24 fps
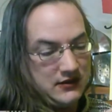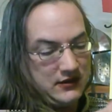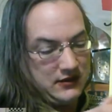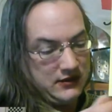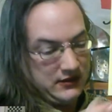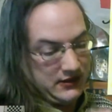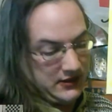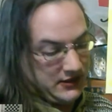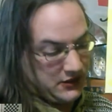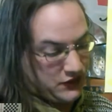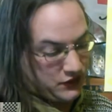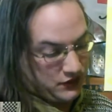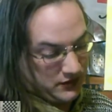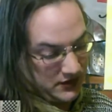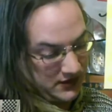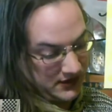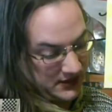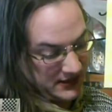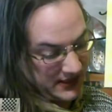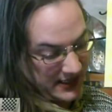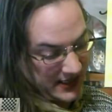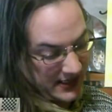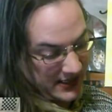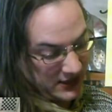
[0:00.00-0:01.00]
This one is
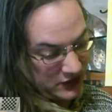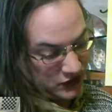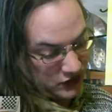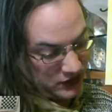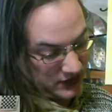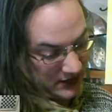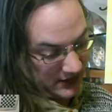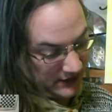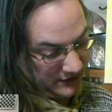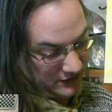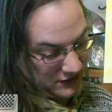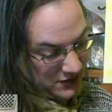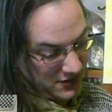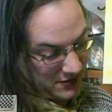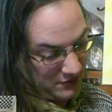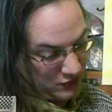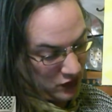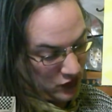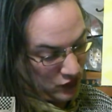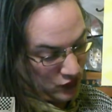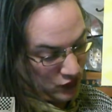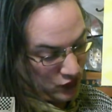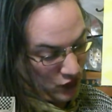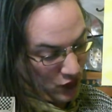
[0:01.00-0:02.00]
actually from
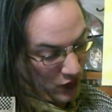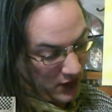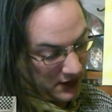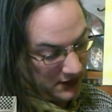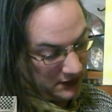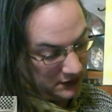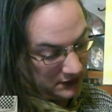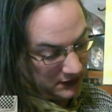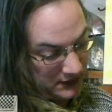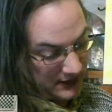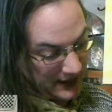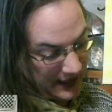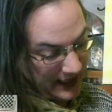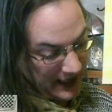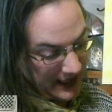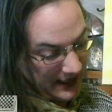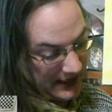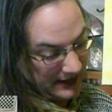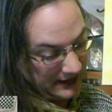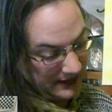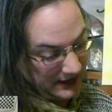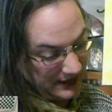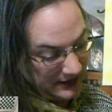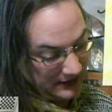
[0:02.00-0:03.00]
Royal
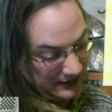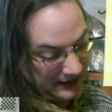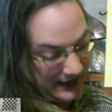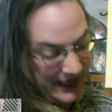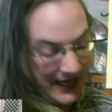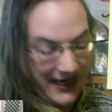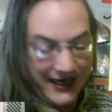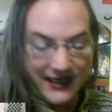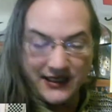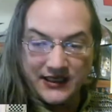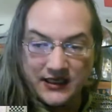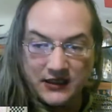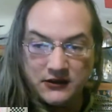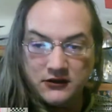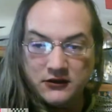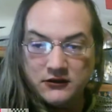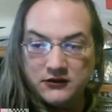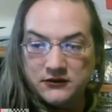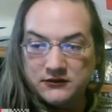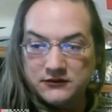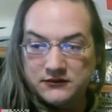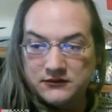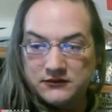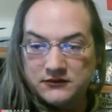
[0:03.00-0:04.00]
and Langnickel.
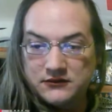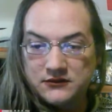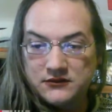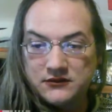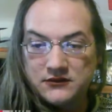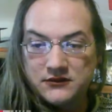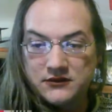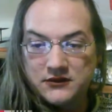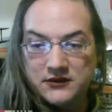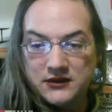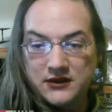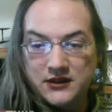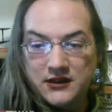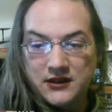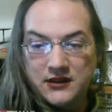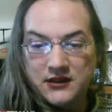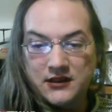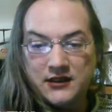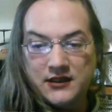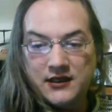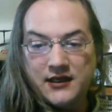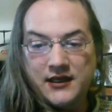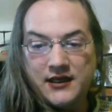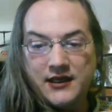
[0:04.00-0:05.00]

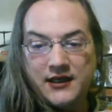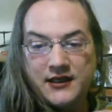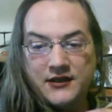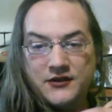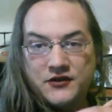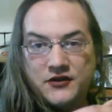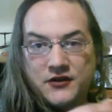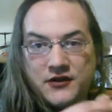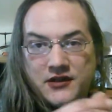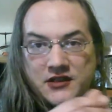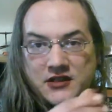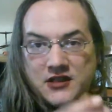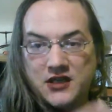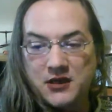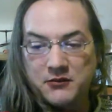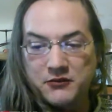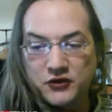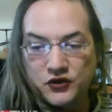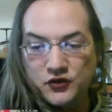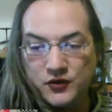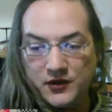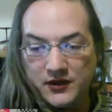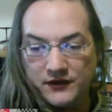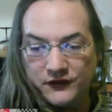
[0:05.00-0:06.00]
So this number
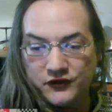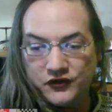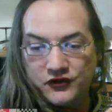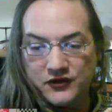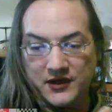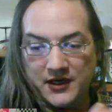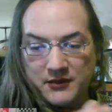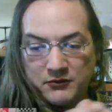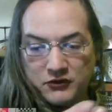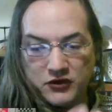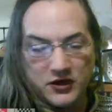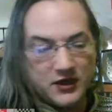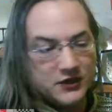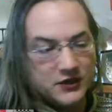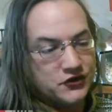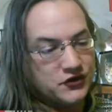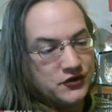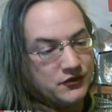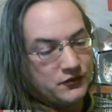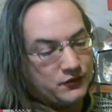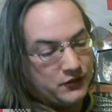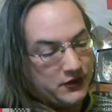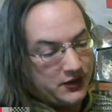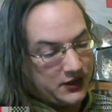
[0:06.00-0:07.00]
12 straight brush,
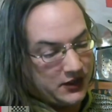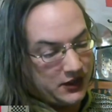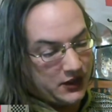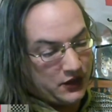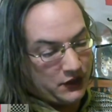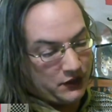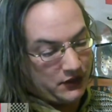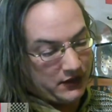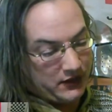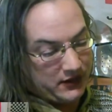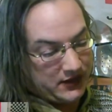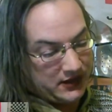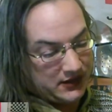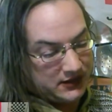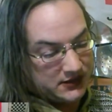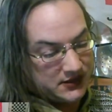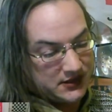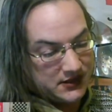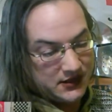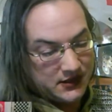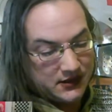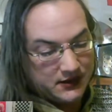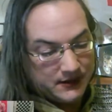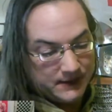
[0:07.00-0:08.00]
we're going to go to this.
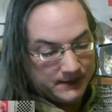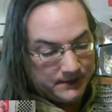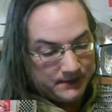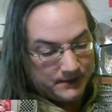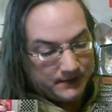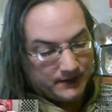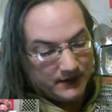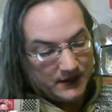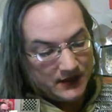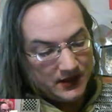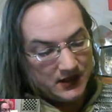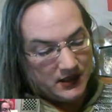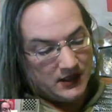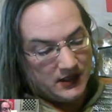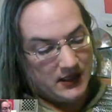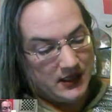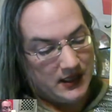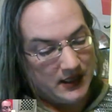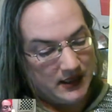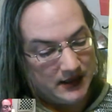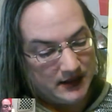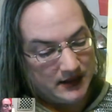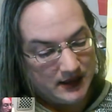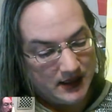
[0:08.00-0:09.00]

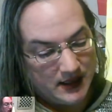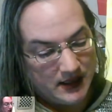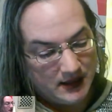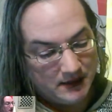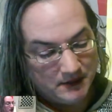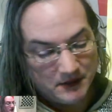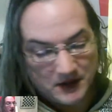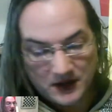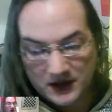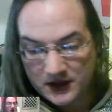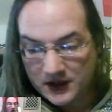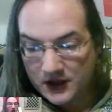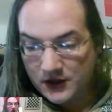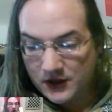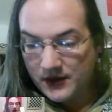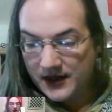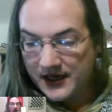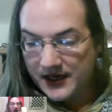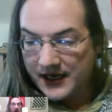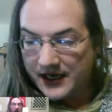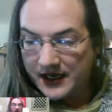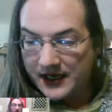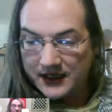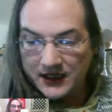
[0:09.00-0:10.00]
And I'm going to go
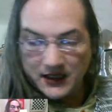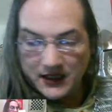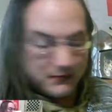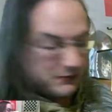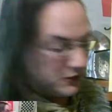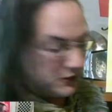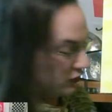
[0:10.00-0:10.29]
ahead and I'm going to